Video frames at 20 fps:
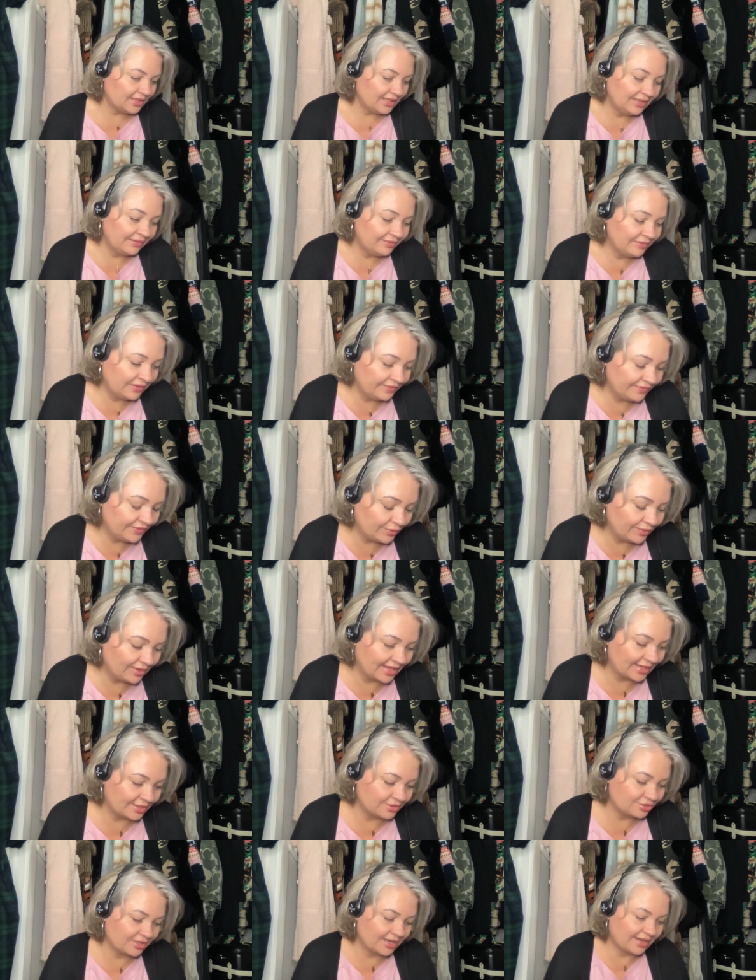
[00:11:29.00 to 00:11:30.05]
even if you
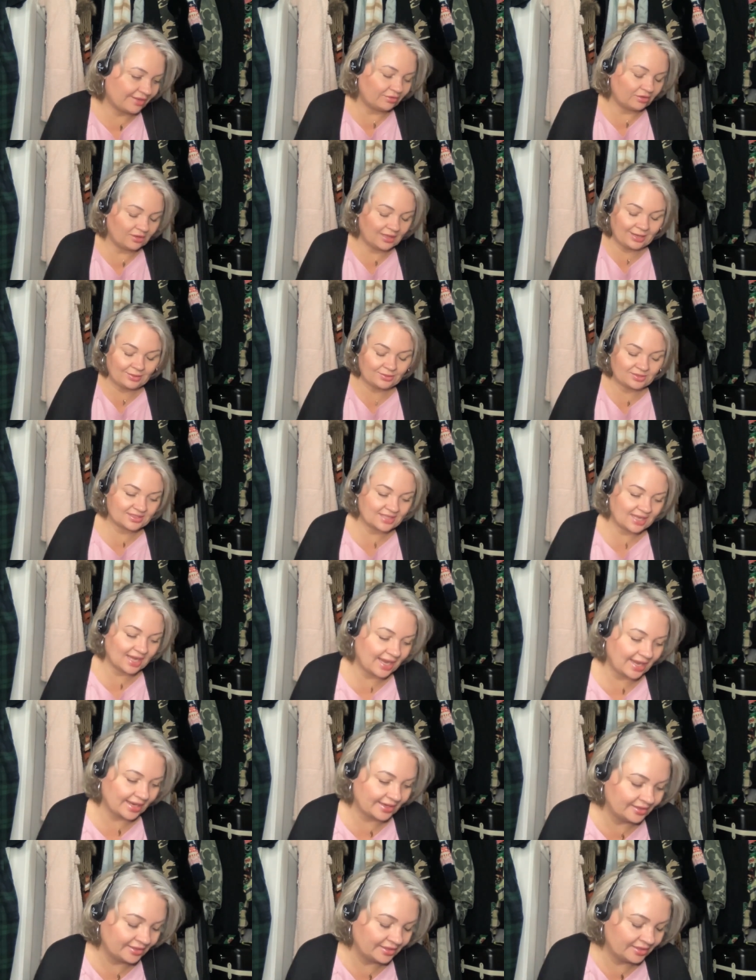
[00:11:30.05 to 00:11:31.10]
can't travel
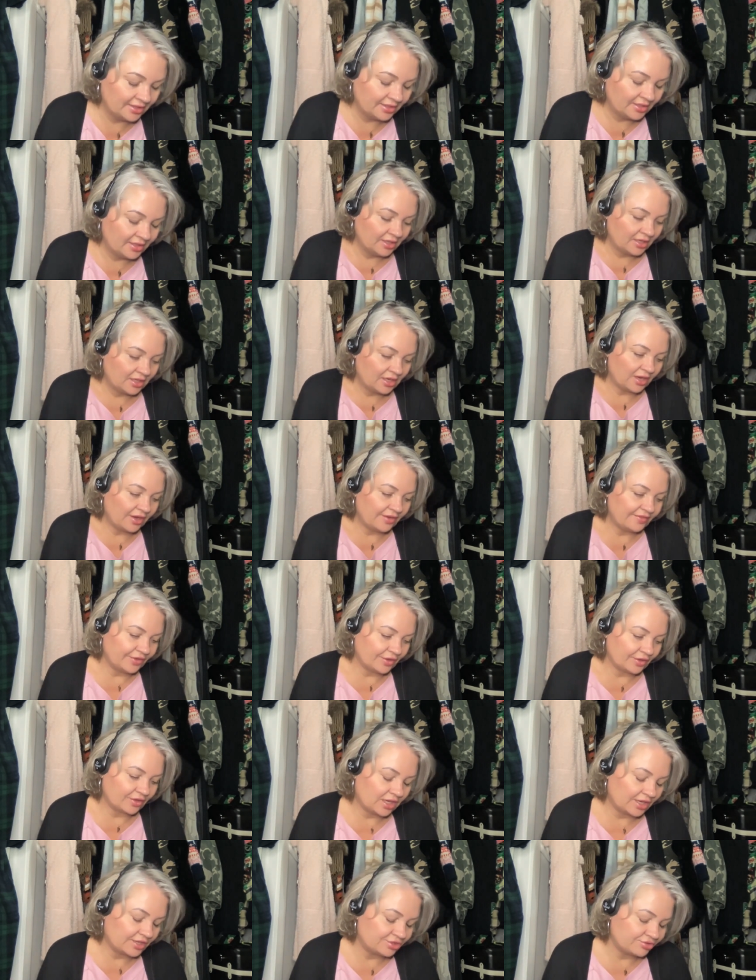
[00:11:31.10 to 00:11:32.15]
outside of
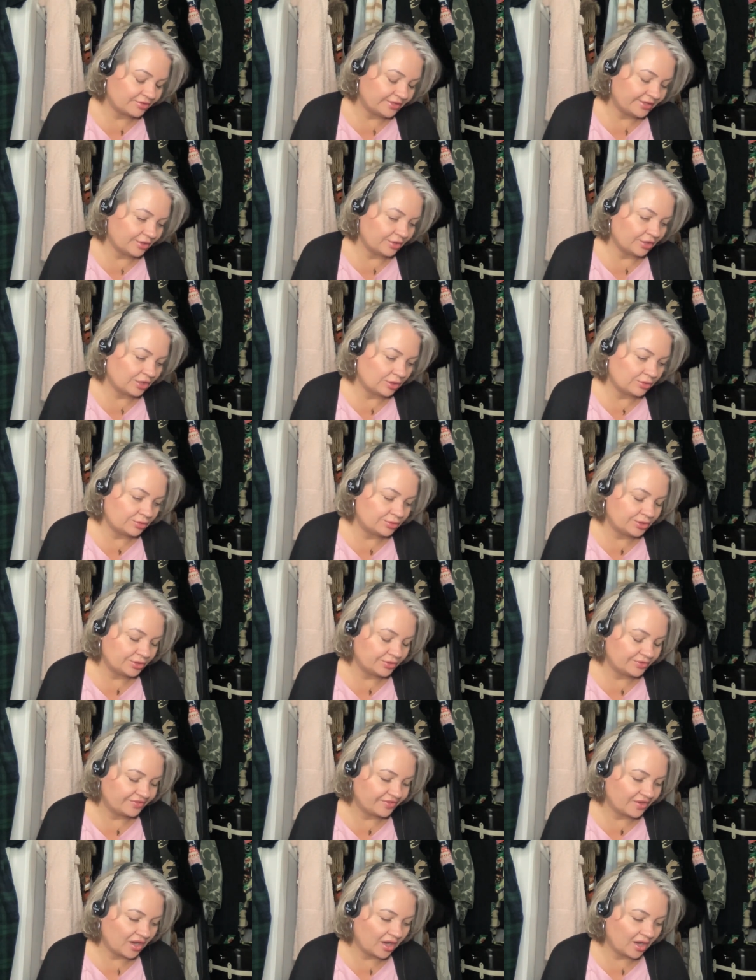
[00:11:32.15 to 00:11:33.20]
your country or go
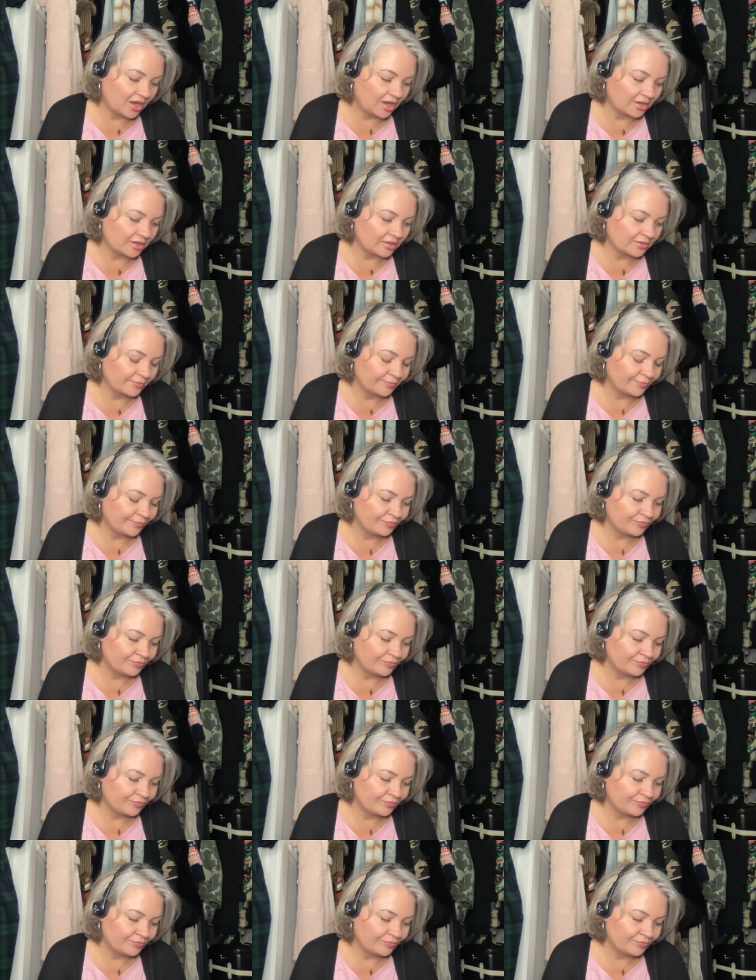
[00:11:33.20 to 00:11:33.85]
too far,